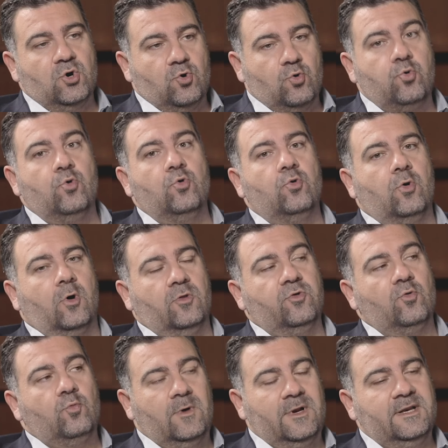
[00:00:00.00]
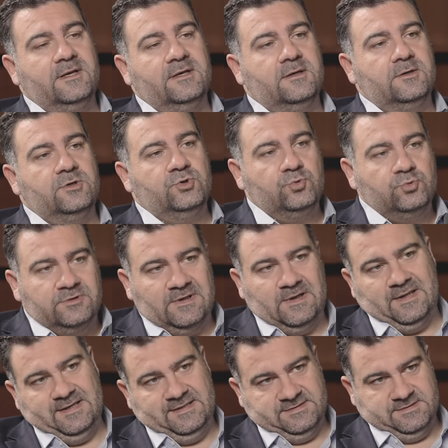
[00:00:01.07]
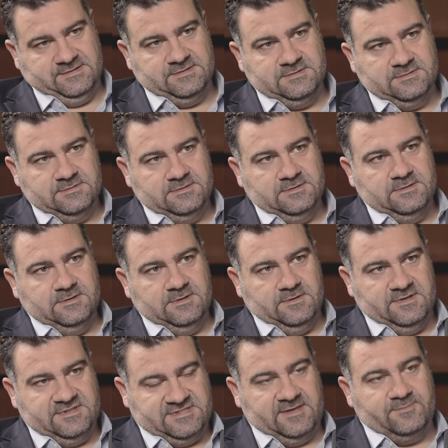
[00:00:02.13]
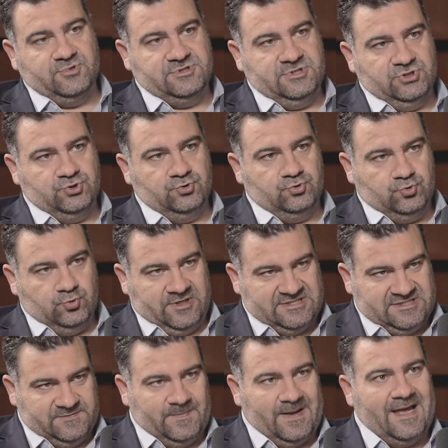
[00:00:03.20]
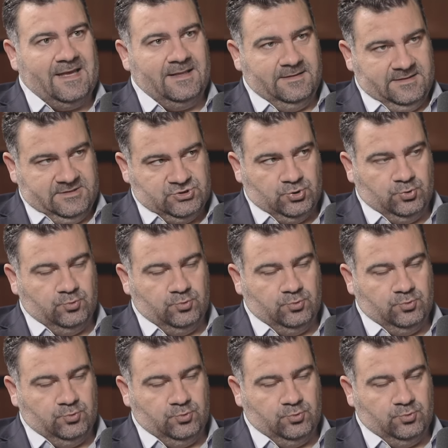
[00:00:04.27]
who on the one hand utilizes the Cyprus issue to expand its